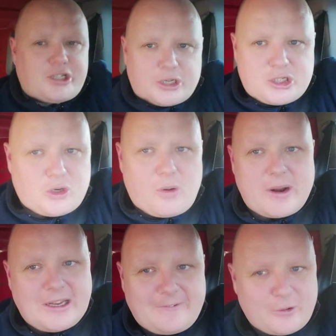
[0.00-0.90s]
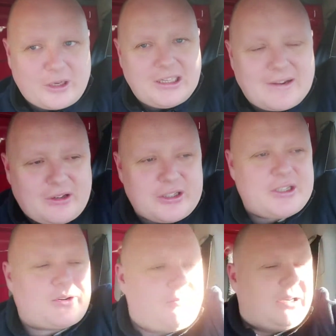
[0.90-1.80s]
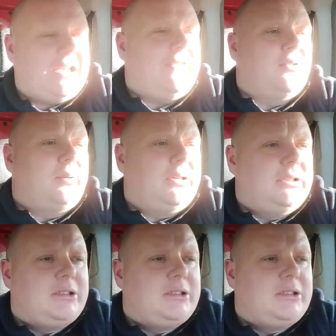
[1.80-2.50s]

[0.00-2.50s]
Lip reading: on so many fucking levels, it's unbelievable.